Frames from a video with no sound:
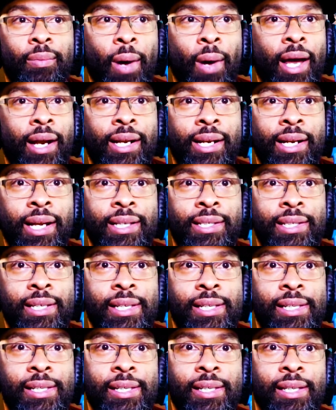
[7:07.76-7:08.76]
why didn't they
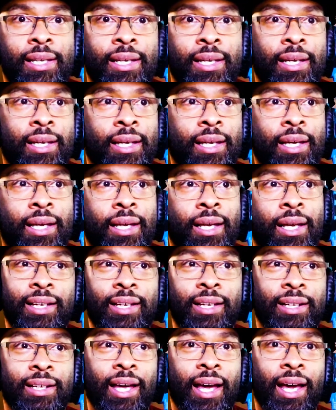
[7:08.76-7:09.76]
just
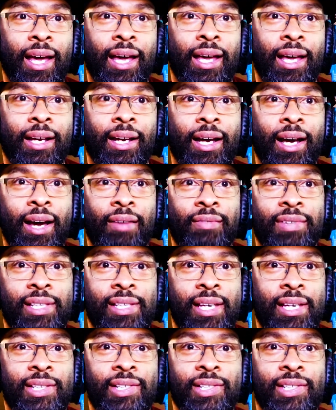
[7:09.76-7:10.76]
could have had a
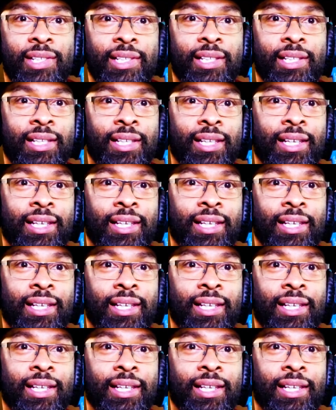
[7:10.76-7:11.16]
conversation